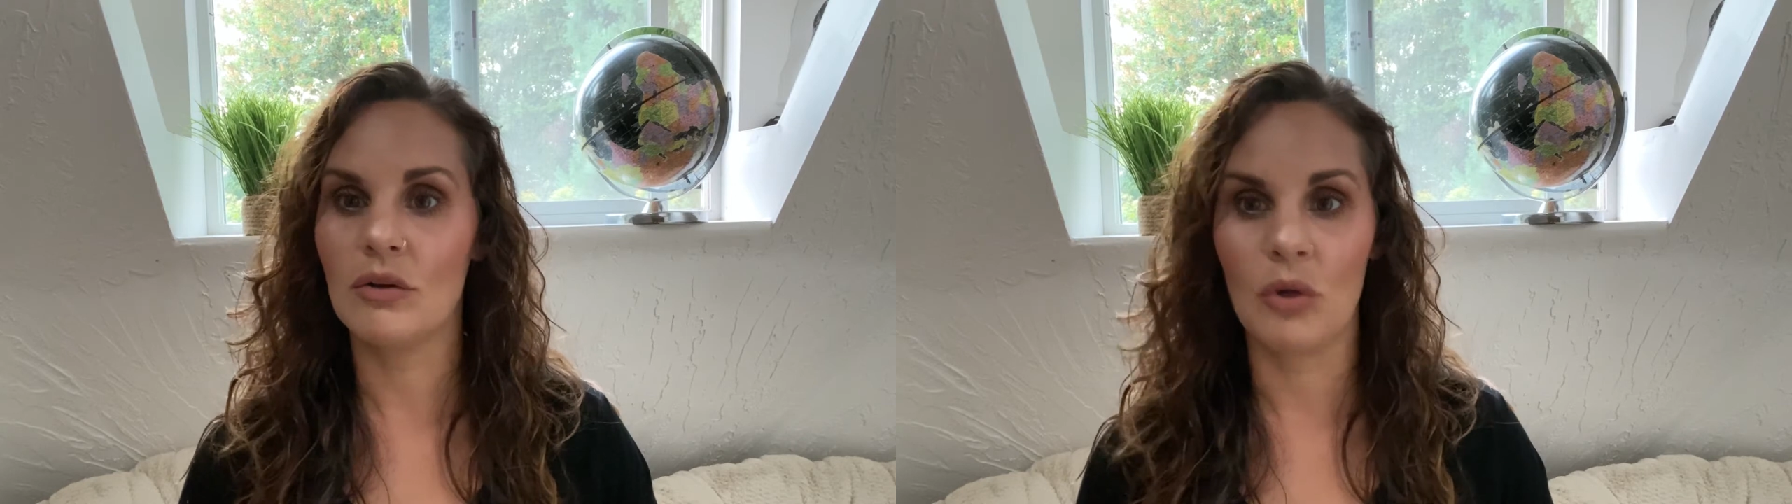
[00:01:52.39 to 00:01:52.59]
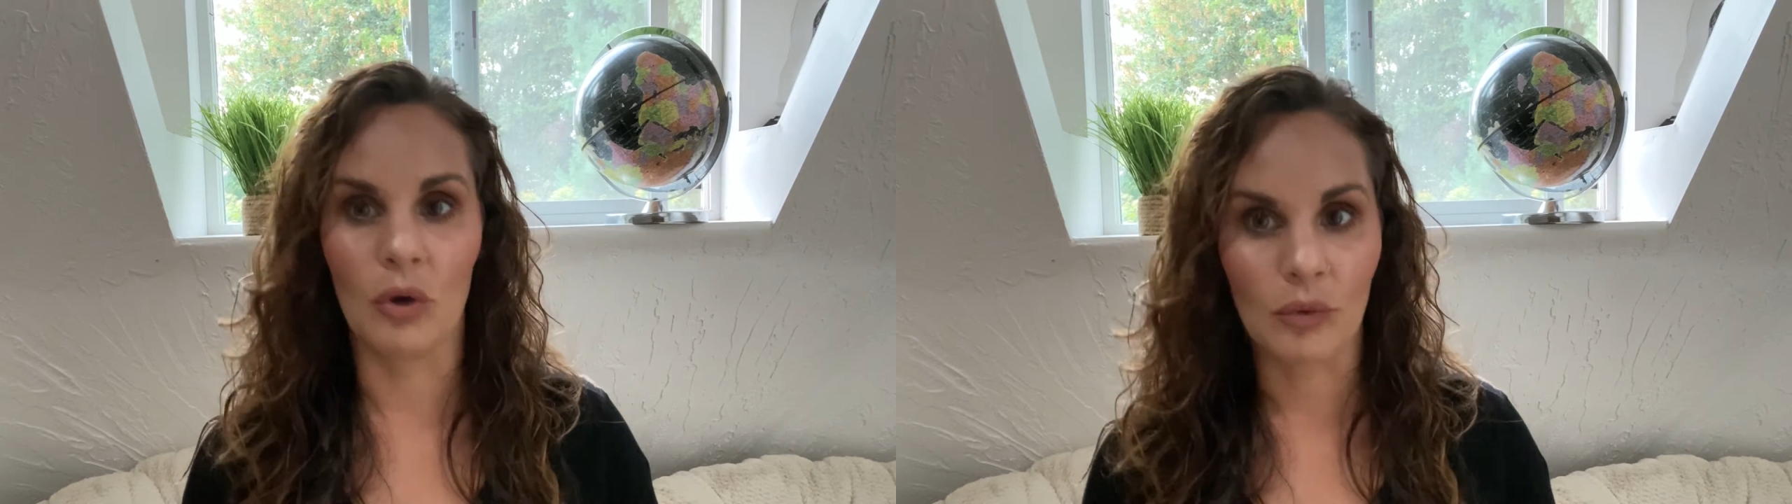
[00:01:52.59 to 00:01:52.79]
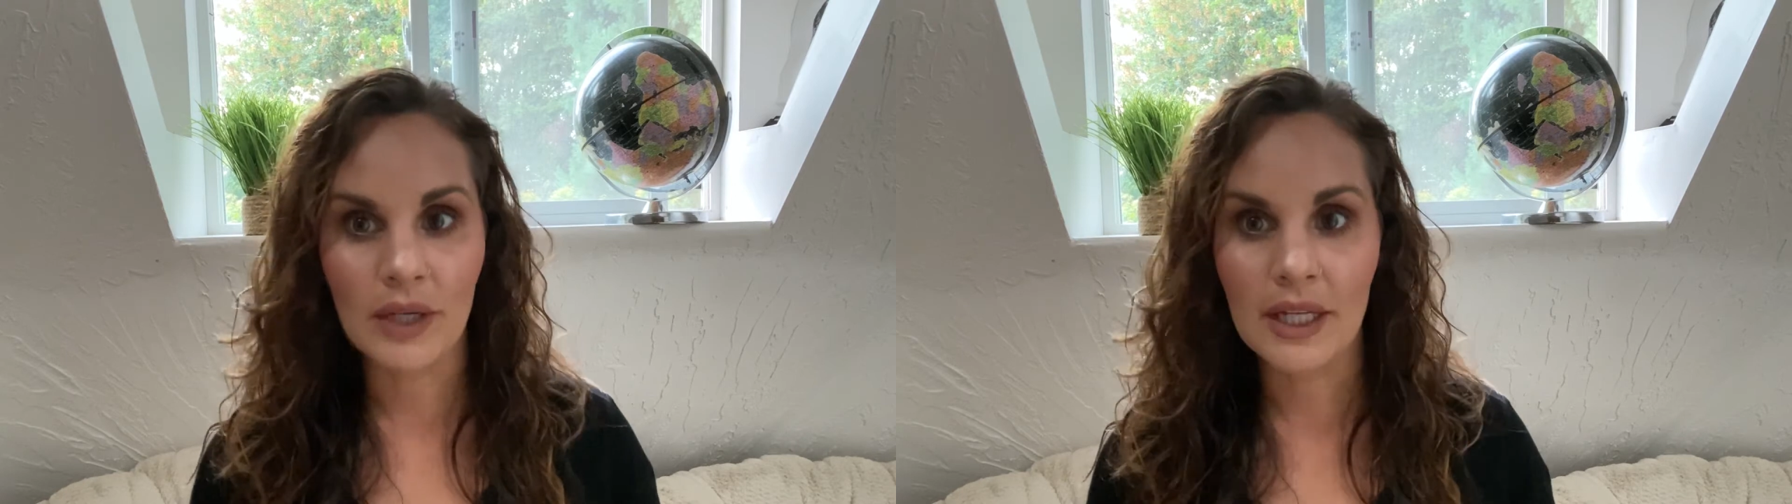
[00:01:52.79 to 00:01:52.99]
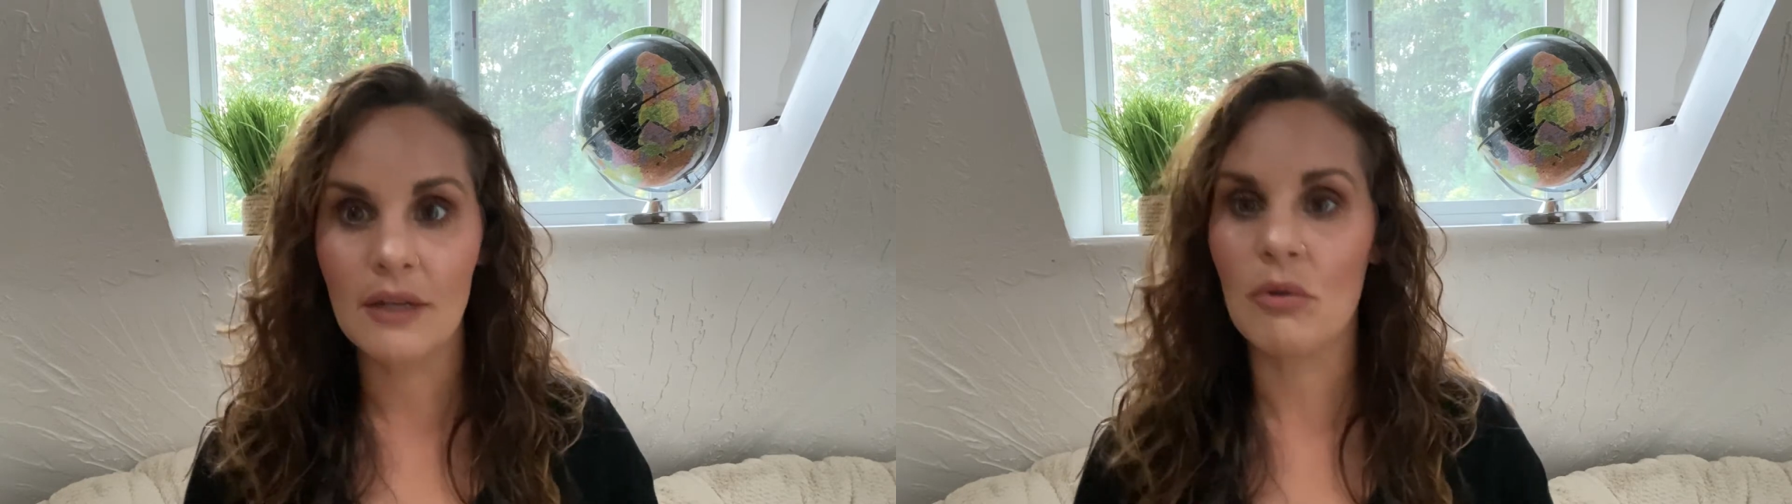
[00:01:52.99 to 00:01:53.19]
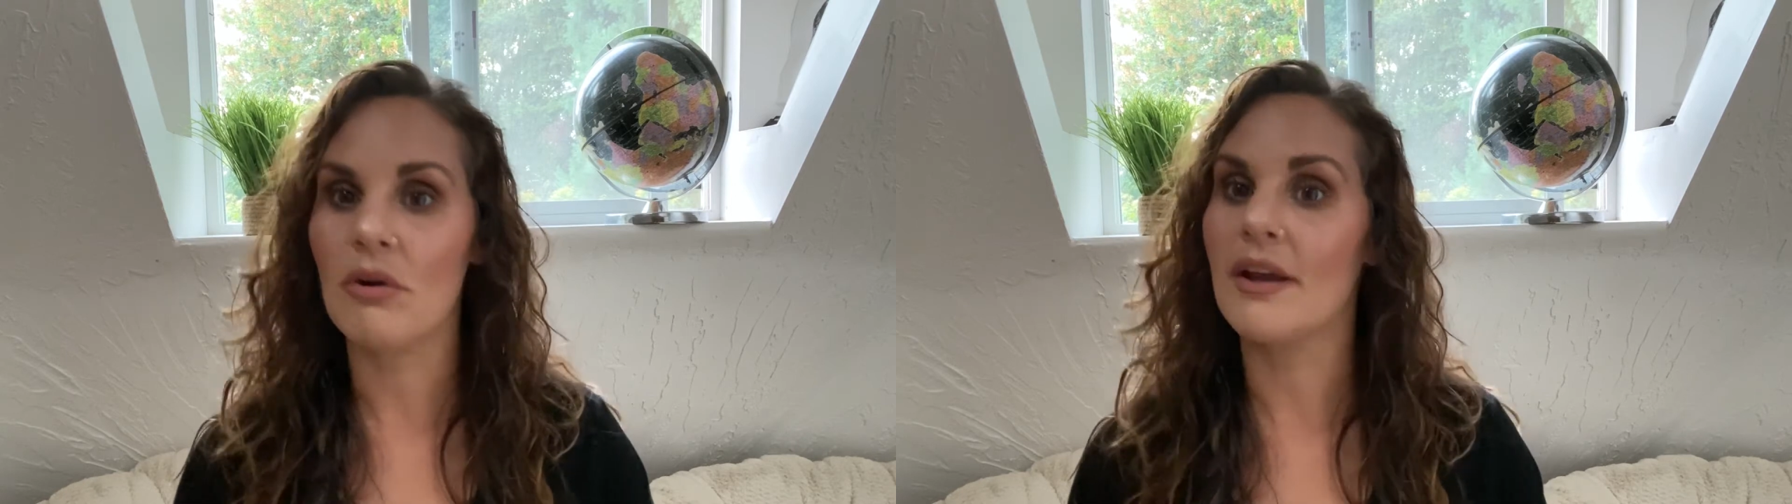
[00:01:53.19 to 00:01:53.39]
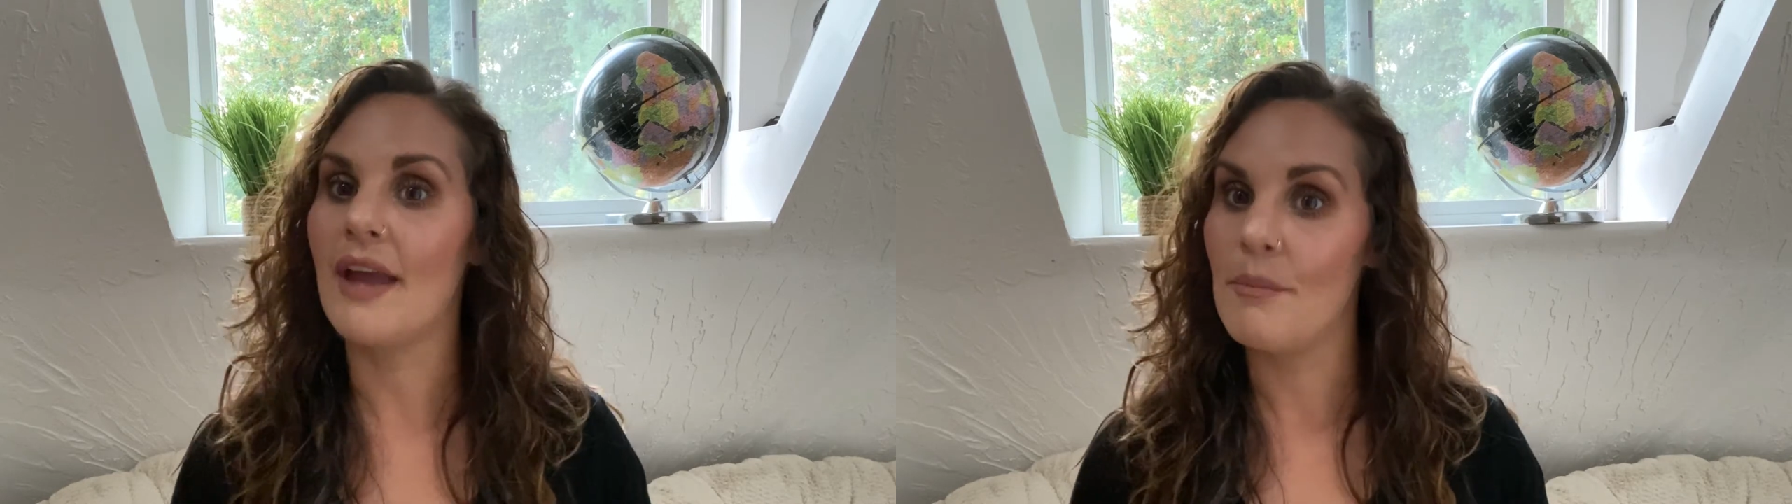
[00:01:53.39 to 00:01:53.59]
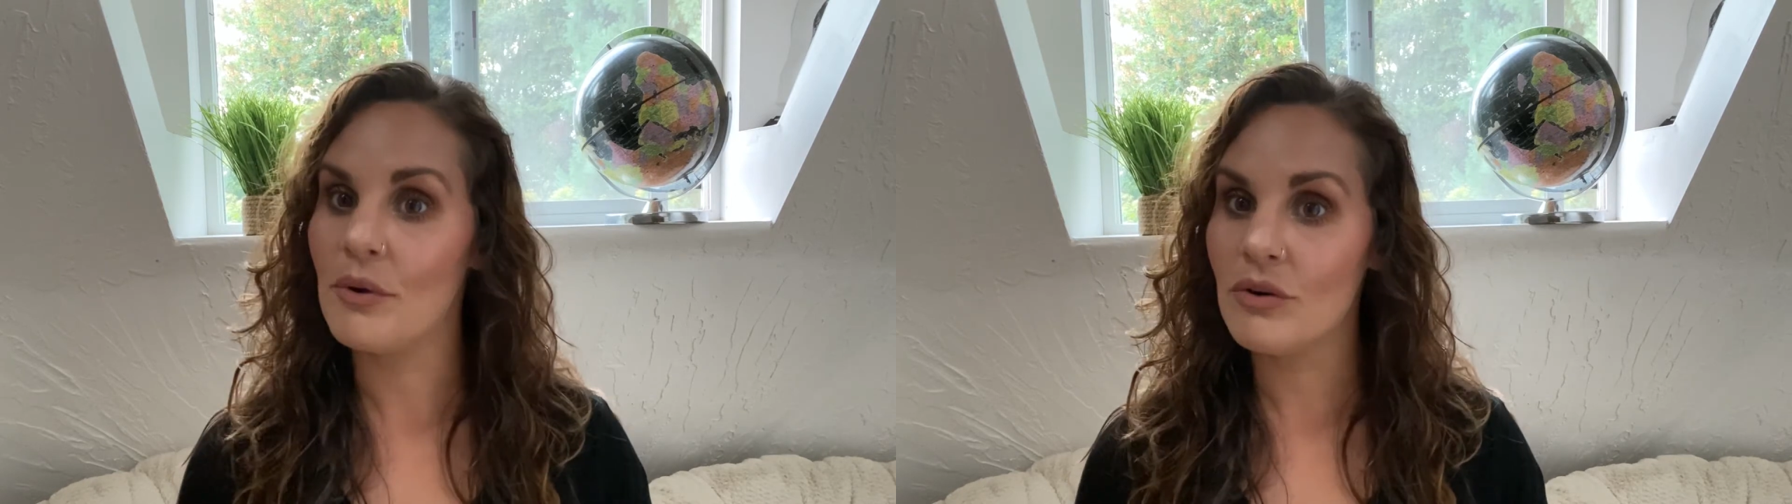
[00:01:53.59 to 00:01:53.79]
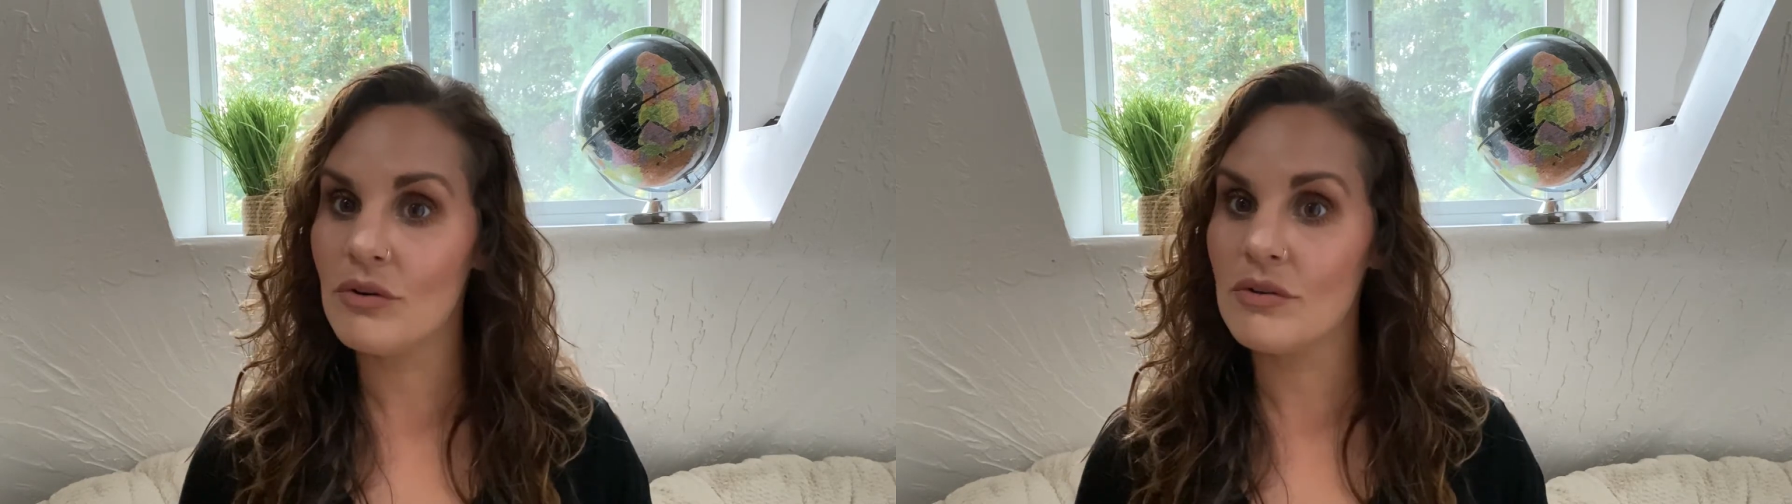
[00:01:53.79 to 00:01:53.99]
chlorine or
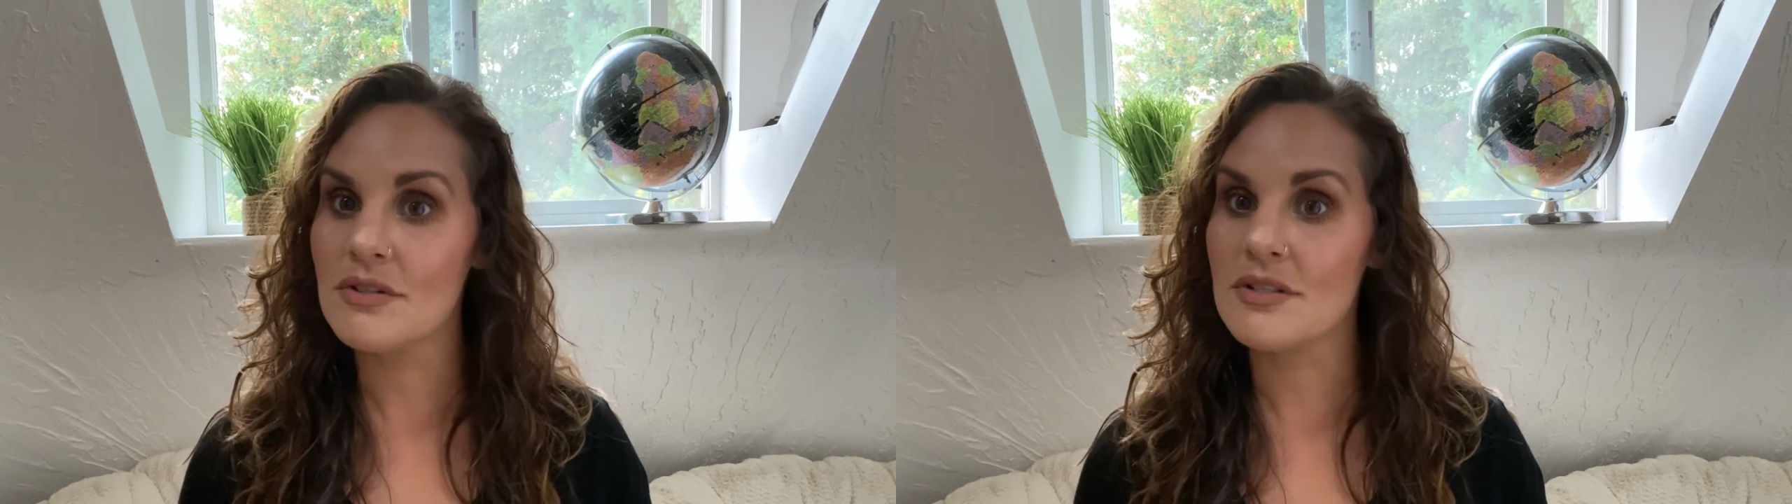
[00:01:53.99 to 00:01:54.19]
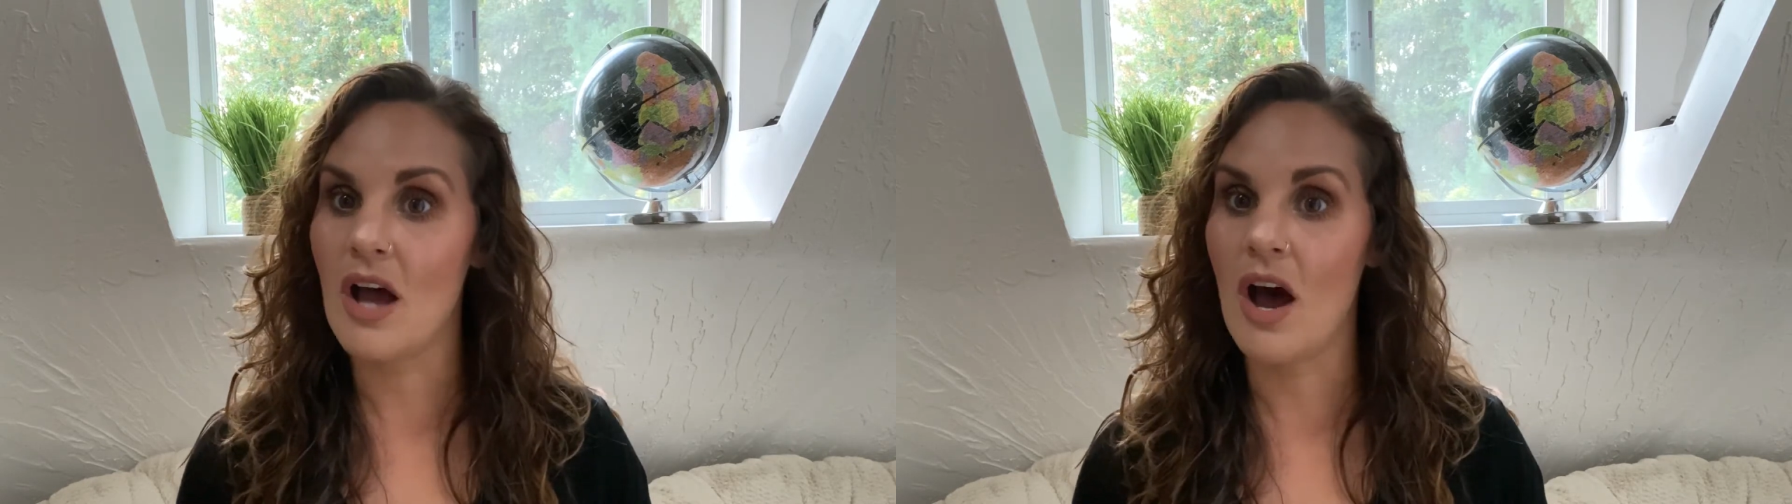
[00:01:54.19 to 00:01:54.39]
chemicals